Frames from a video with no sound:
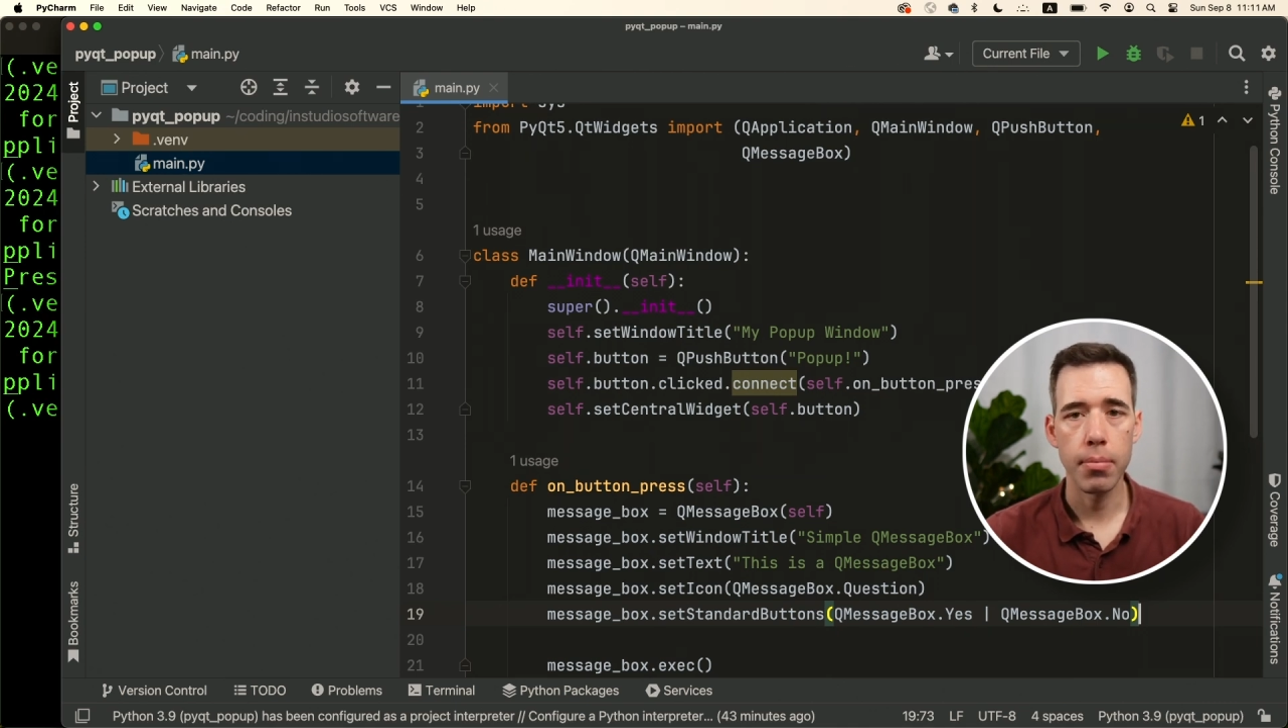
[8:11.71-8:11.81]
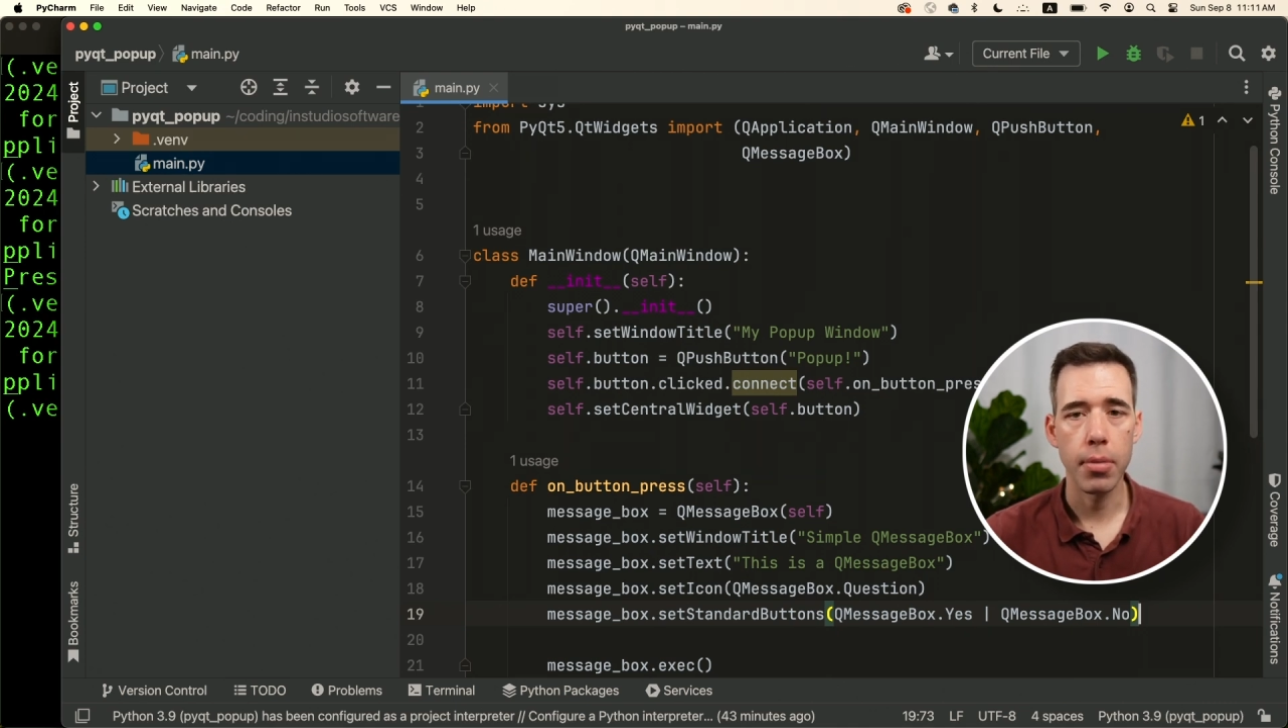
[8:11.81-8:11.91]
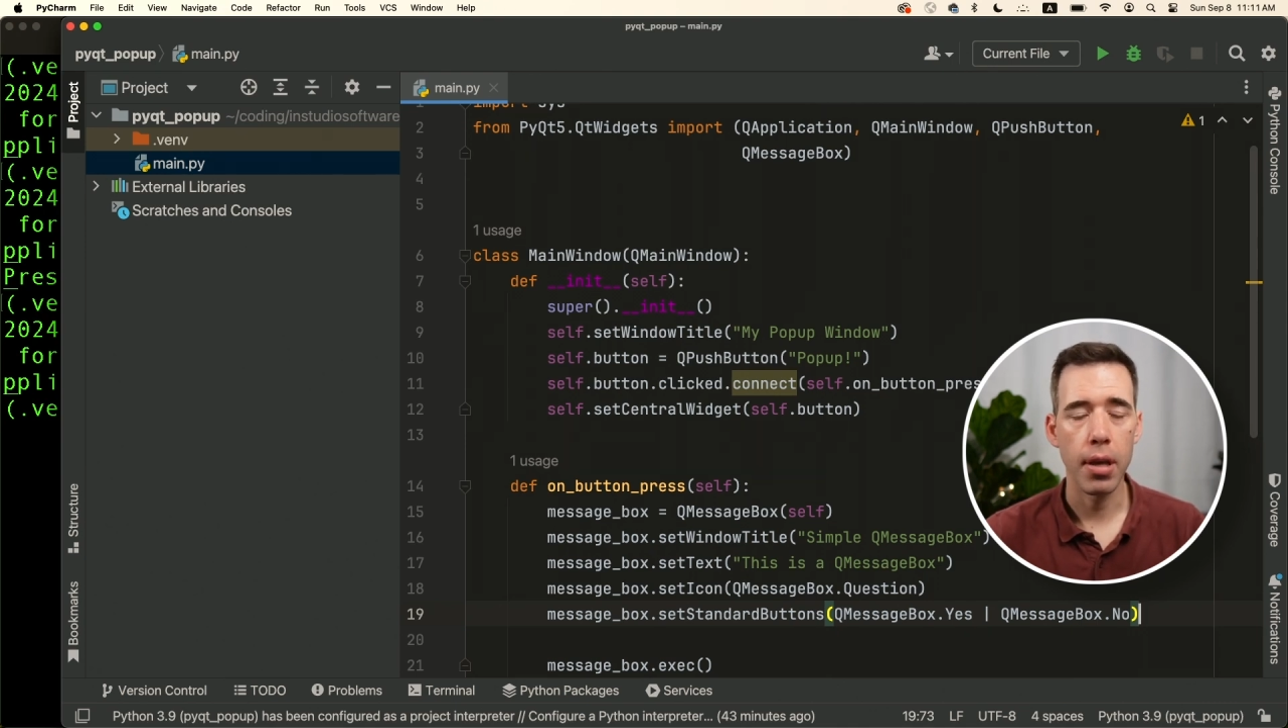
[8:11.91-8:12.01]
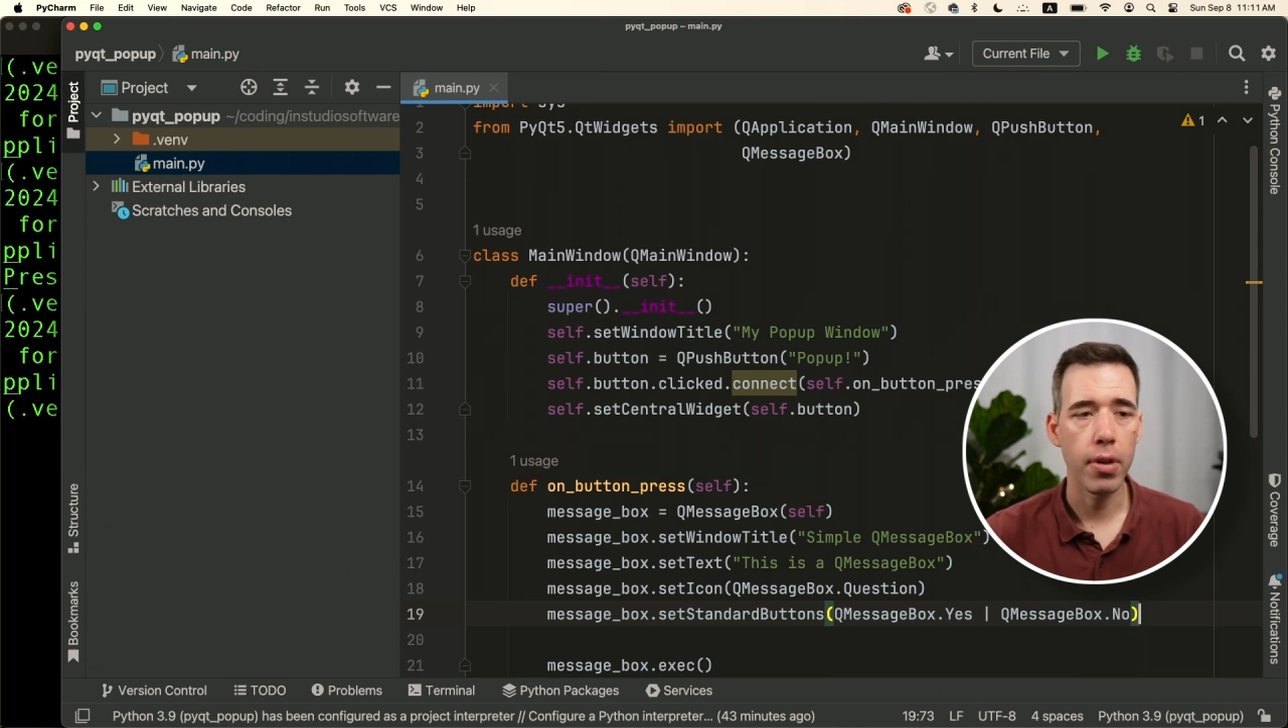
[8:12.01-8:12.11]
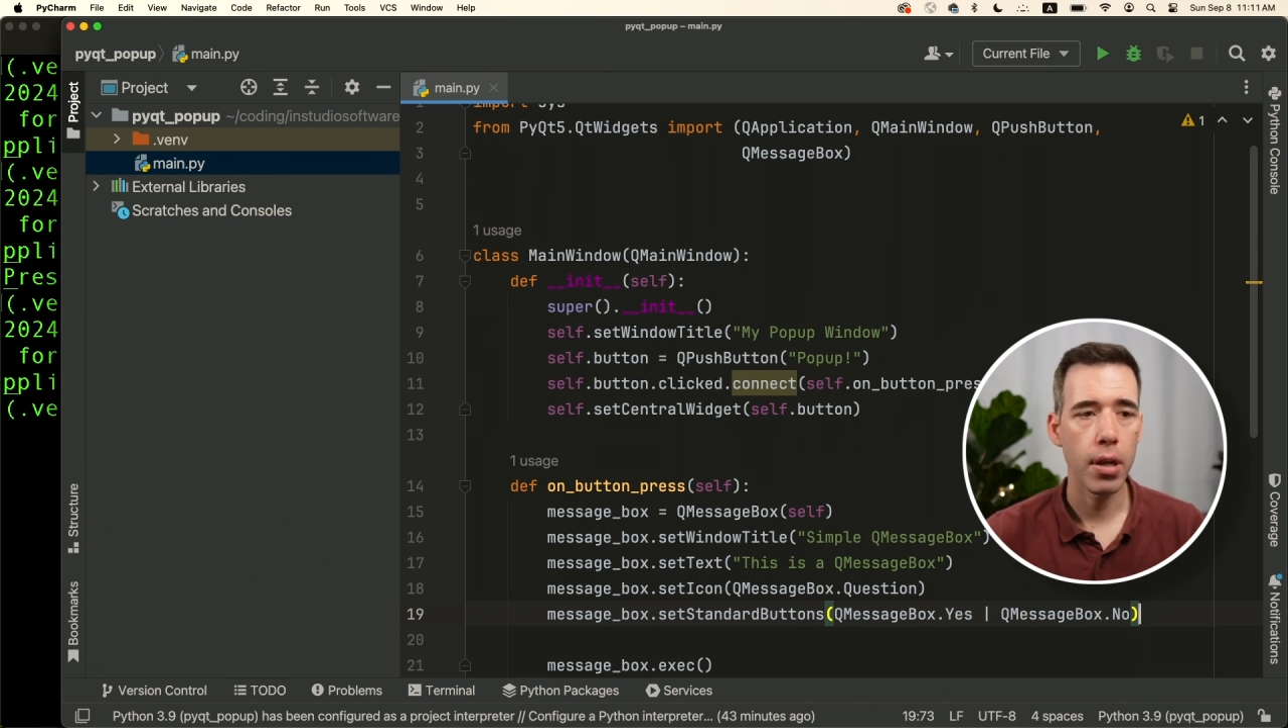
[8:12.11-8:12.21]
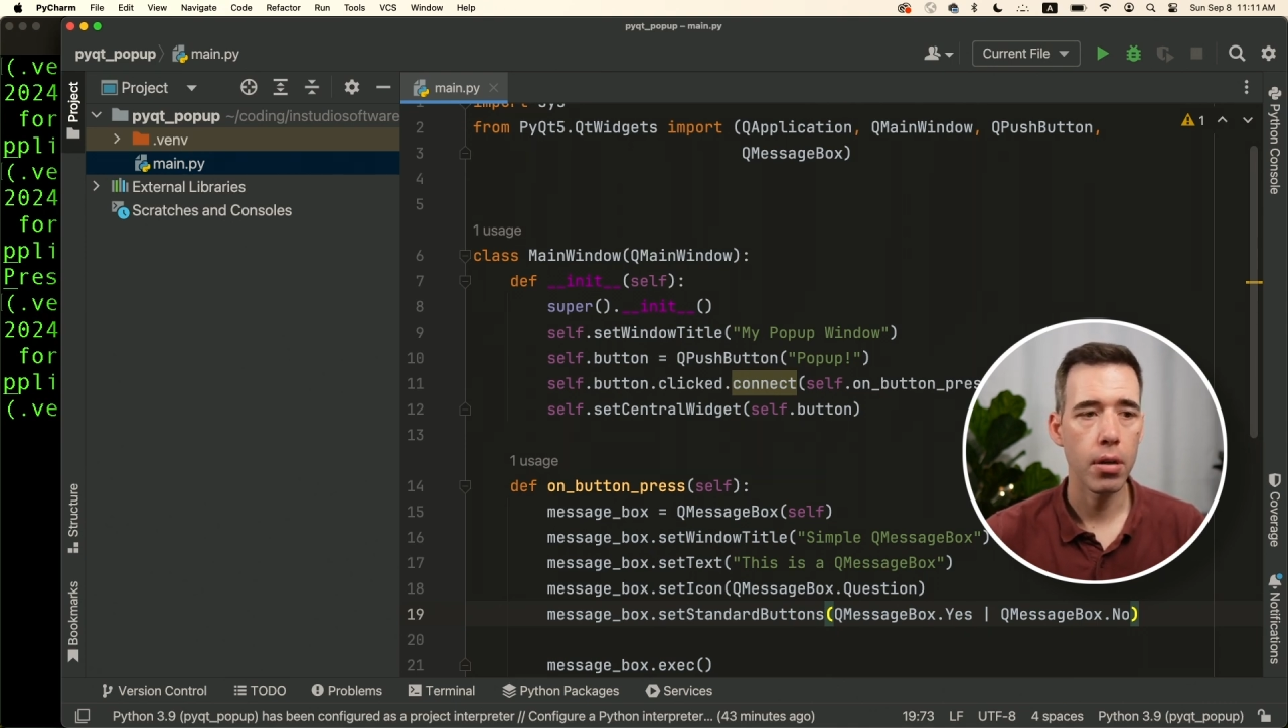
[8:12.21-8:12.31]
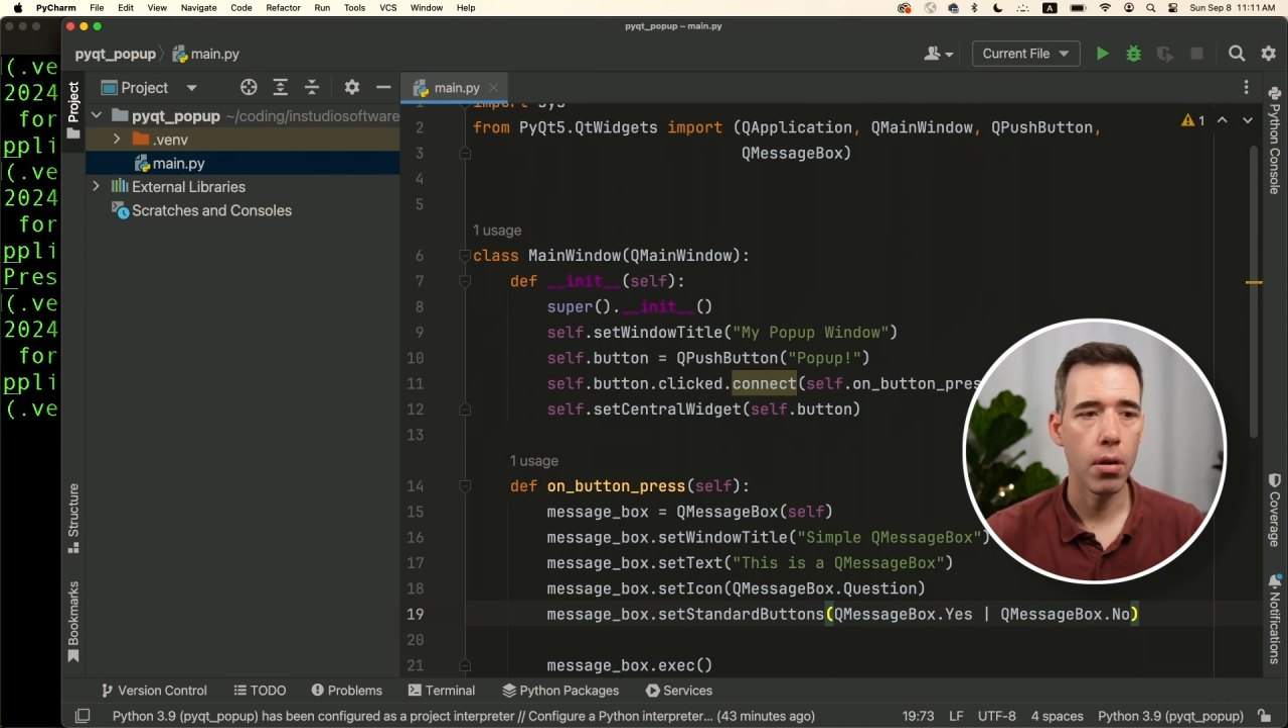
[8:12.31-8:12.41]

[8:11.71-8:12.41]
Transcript: giving it